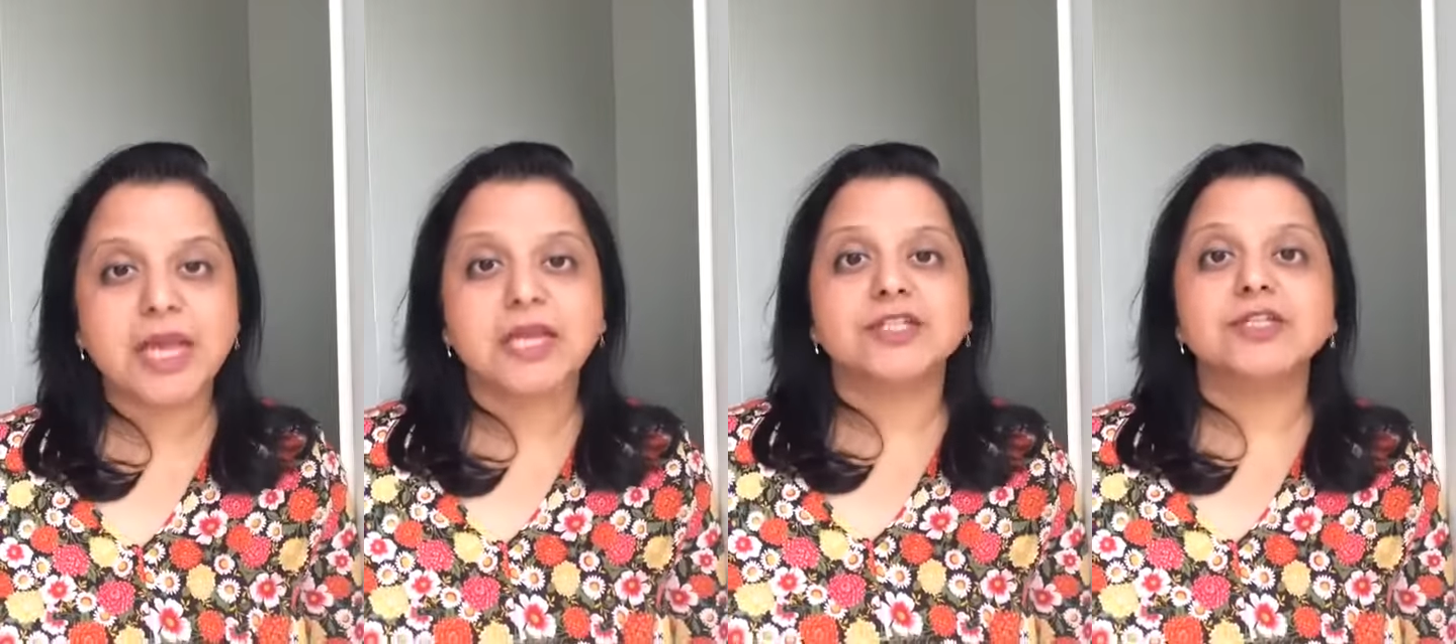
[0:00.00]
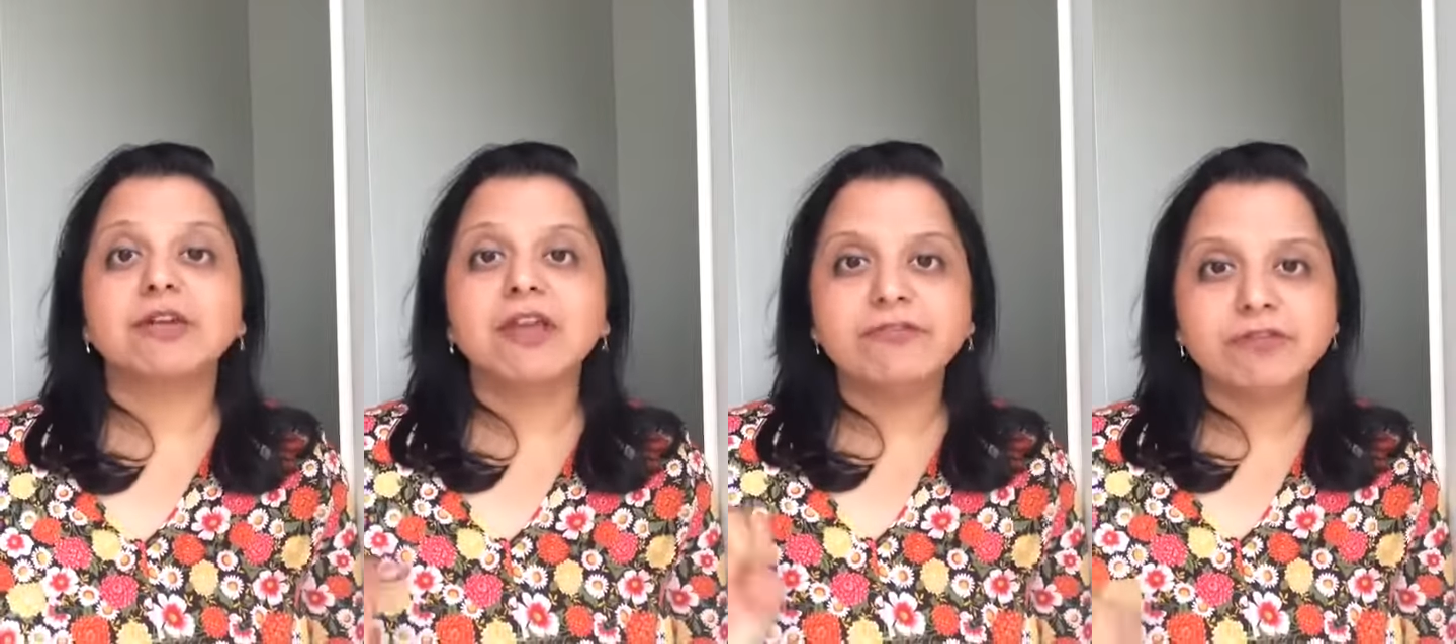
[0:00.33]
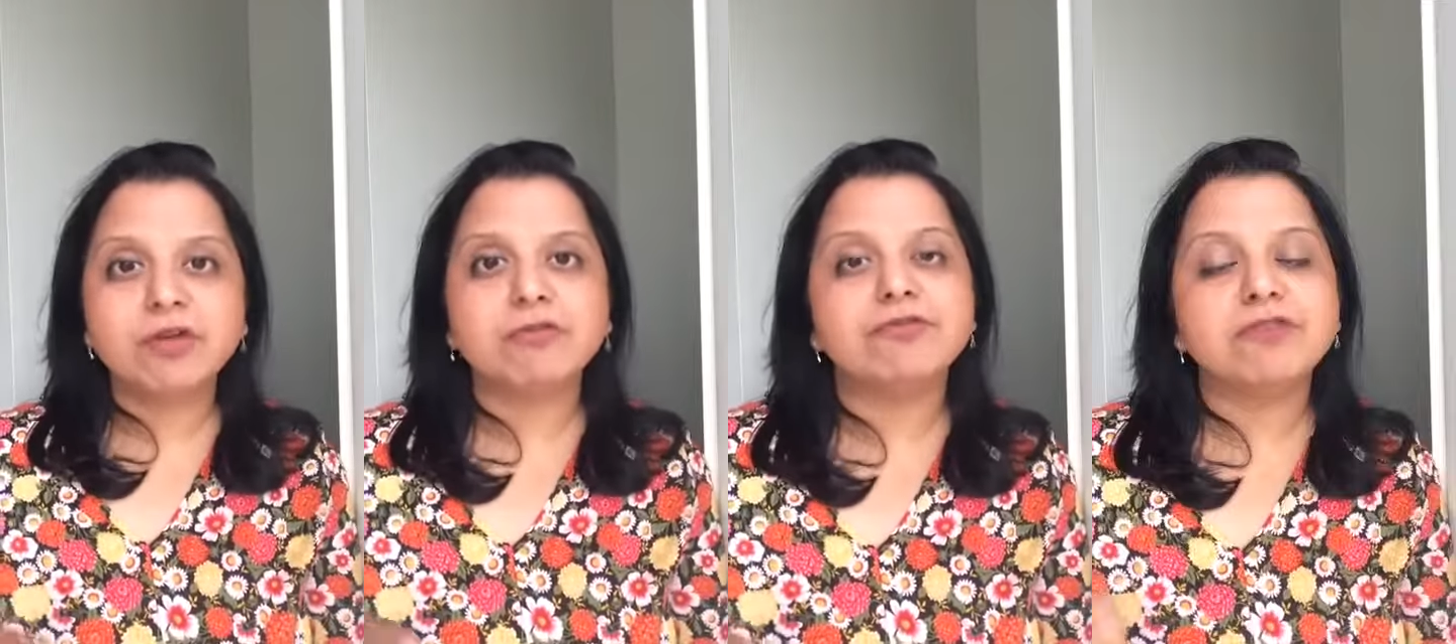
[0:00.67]
So if
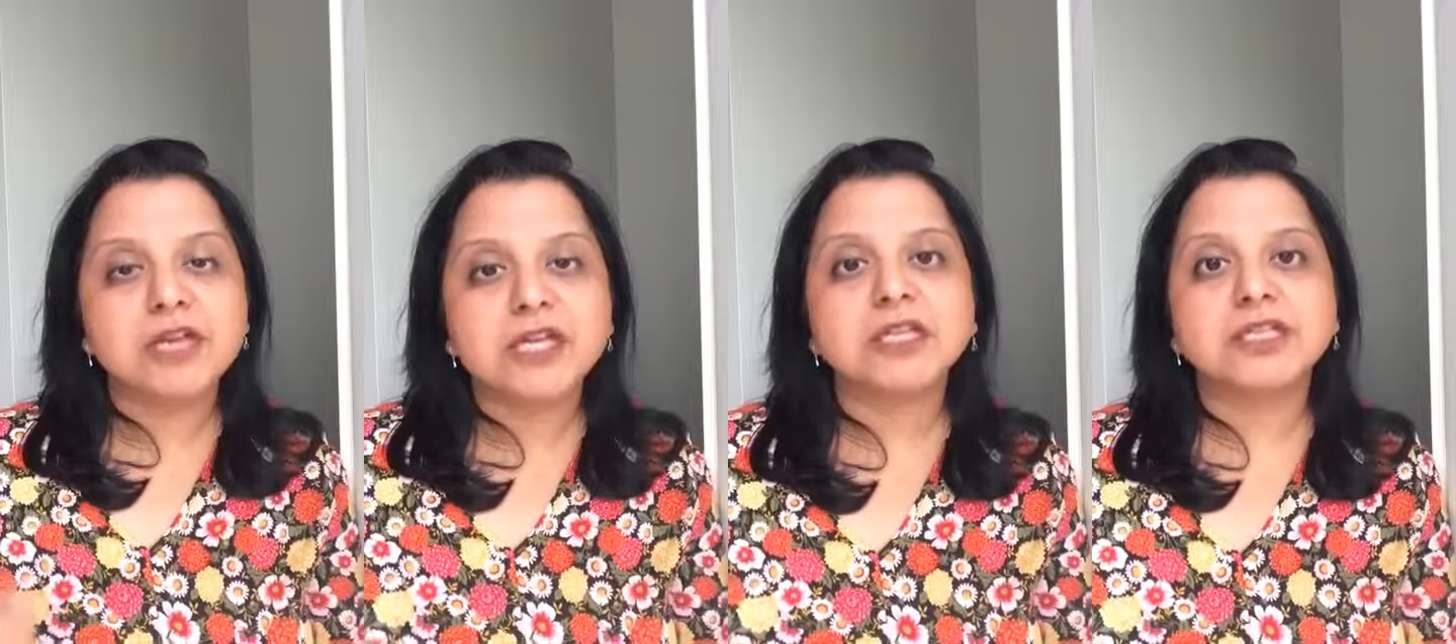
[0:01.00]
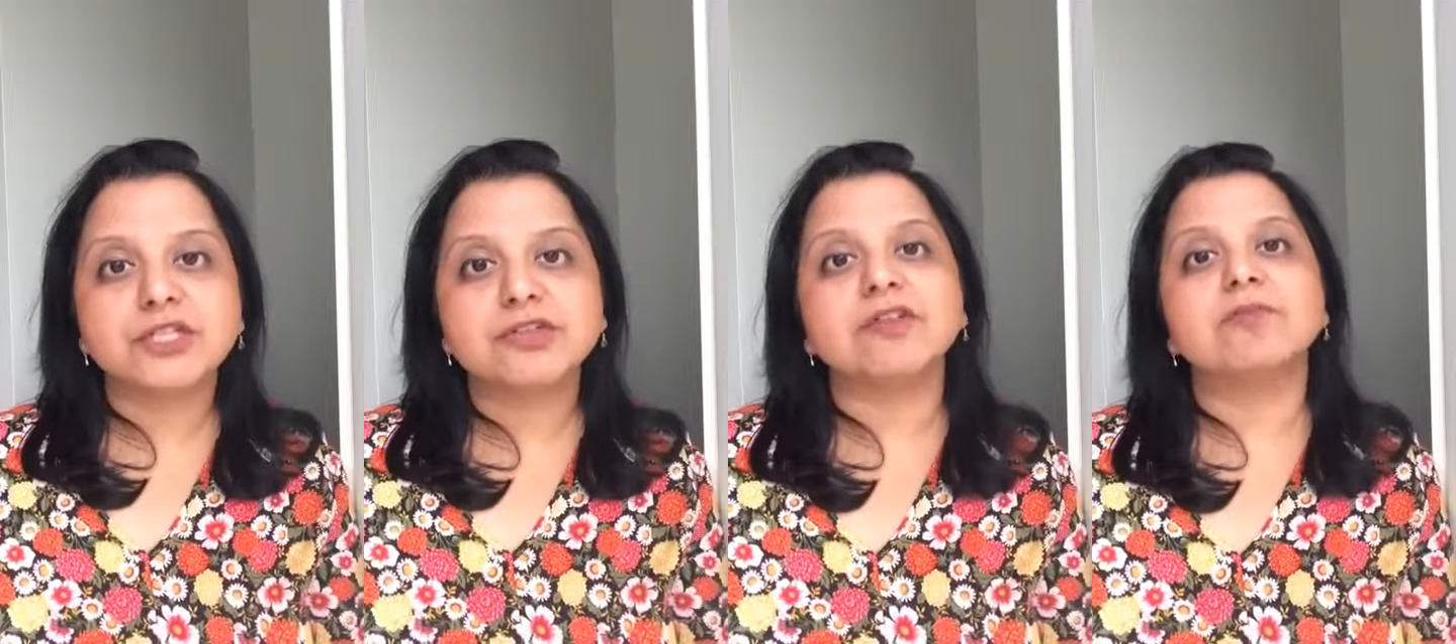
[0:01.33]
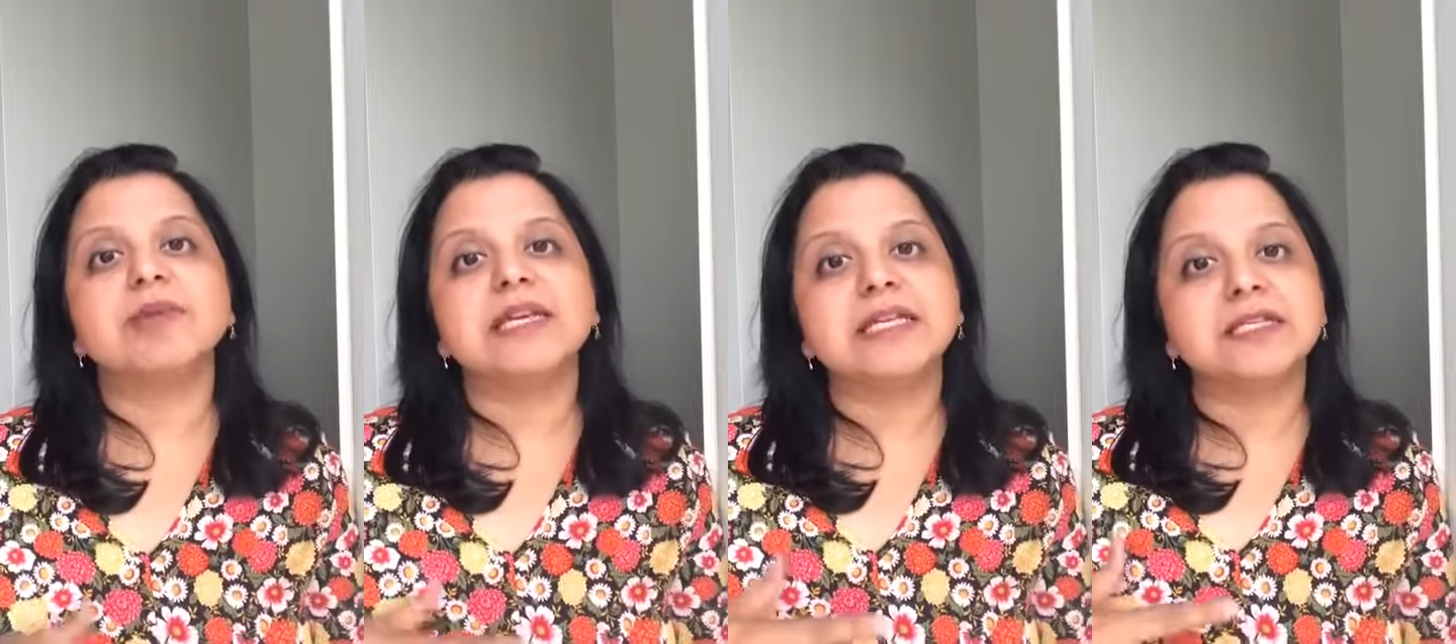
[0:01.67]
you feel that you have
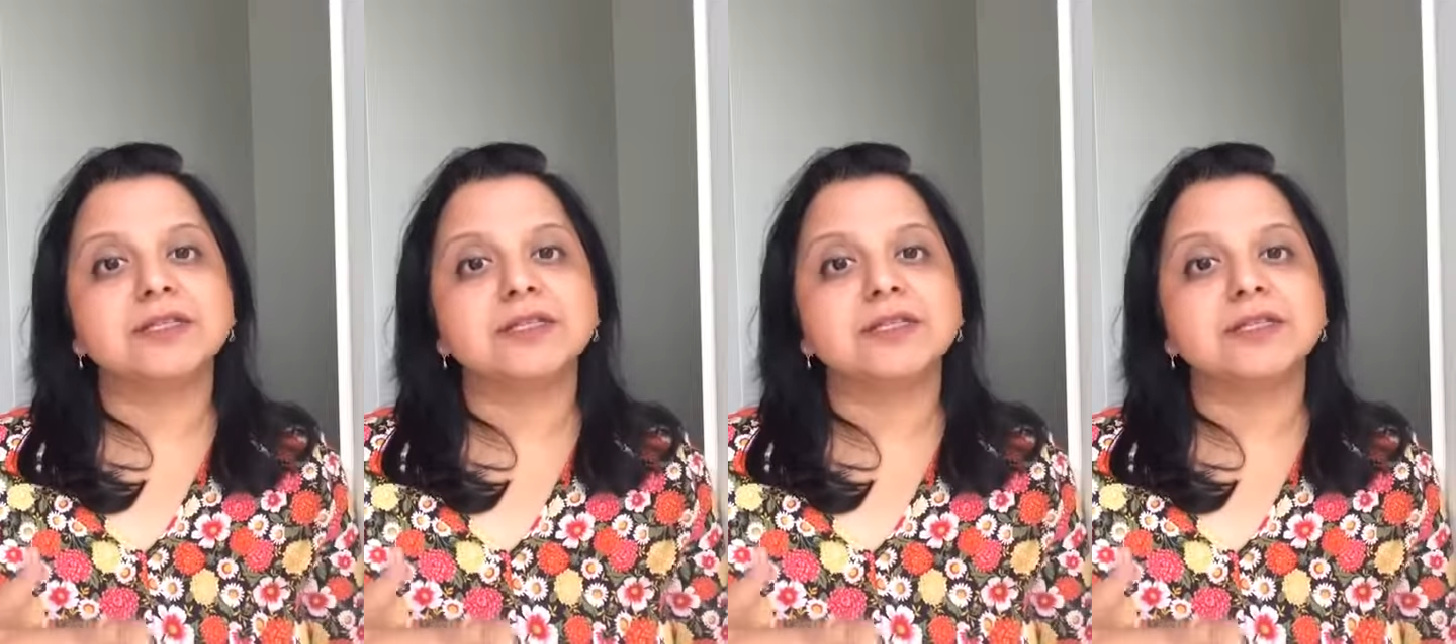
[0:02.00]
been,